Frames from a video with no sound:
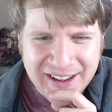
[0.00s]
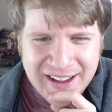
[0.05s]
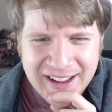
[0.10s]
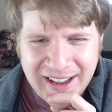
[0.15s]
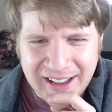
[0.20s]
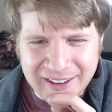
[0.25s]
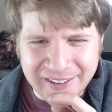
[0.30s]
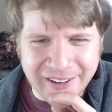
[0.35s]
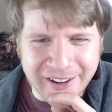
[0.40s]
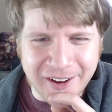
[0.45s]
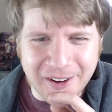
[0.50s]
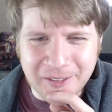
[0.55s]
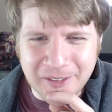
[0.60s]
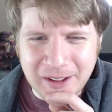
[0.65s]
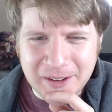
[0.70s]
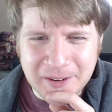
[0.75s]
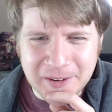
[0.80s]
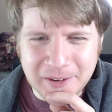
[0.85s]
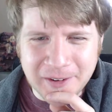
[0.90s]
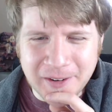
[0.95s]
I don't know. I
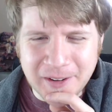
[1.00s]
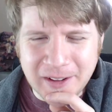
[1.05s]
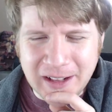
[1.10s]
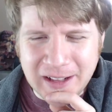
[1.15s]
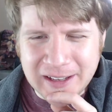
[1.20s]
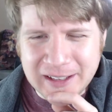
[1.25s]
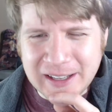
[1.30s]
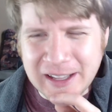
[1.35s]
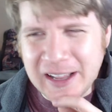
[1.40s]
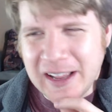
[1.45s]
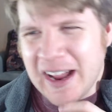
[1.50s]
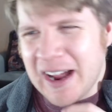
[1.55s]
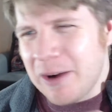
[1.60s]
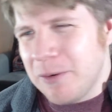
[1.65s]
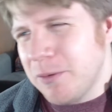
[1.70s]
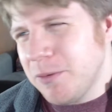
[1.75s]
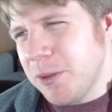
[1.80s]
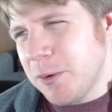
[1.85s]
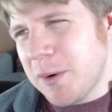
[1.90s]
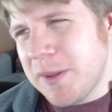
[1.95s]
don't like.
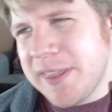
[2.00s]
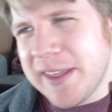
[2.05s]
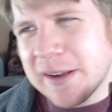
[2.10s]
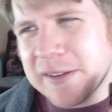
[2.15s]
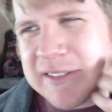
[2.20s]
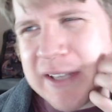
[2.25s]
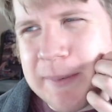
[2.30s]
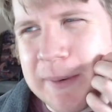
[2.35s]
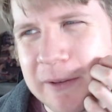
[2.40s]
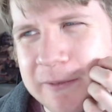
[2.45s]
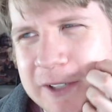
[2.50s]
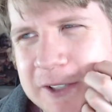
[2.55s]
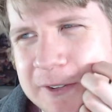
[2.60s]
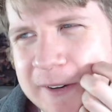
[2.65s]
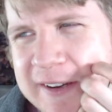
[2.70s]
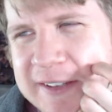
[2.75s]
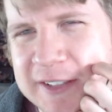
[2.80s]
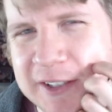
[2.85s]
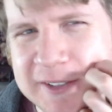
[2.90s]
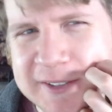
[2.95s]
The one thing I'll say about Ridge
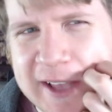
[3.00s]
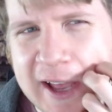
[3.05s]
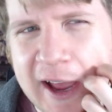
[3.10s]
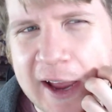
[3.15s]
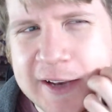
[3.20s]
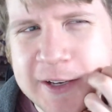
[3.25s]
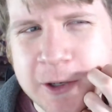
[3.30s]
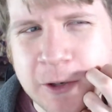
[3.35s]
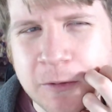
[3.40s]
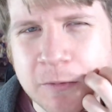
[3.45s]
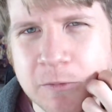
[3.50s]
Racer is that I don't